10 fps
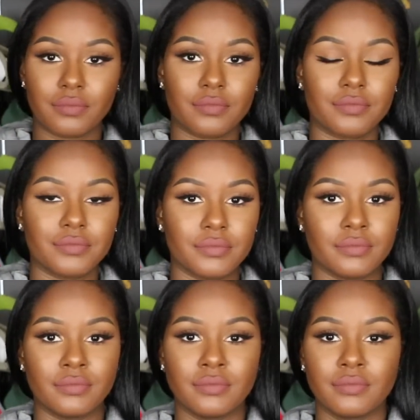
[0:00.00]

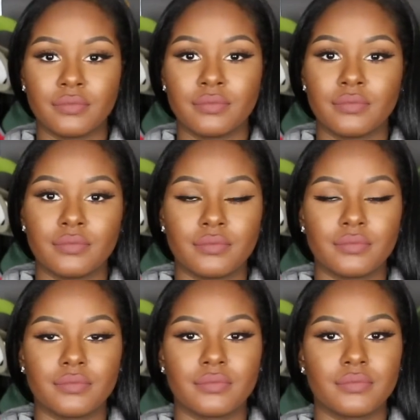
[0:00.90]

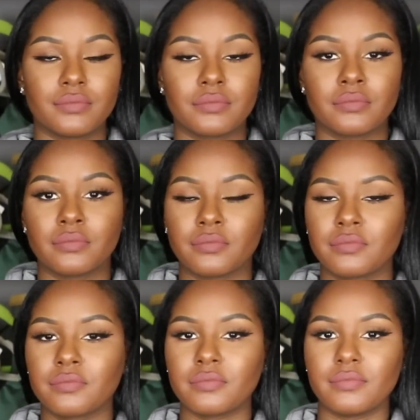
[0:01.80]

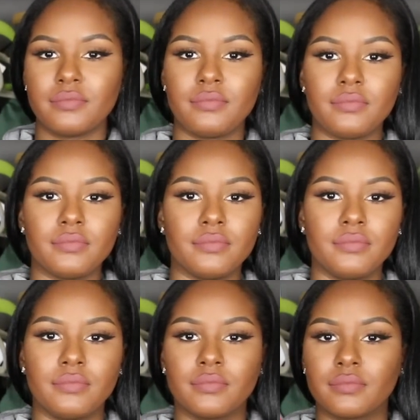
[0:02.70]

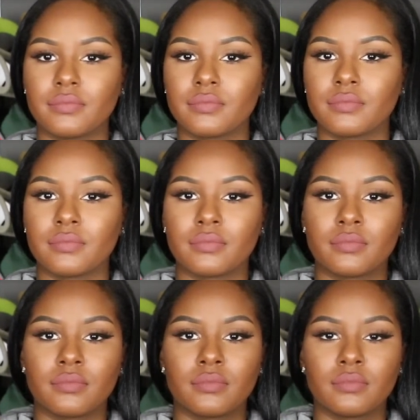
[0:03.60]

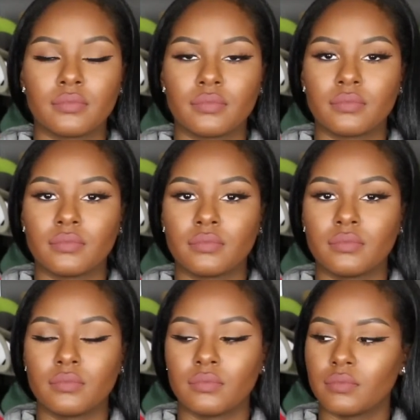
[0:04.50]

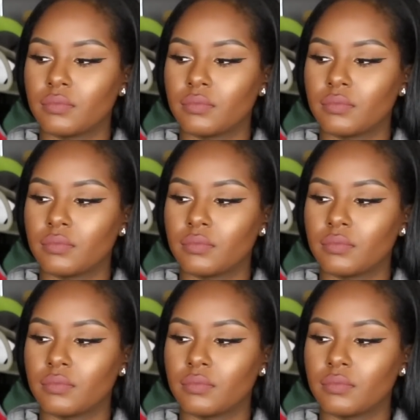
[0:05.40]
(not speaking)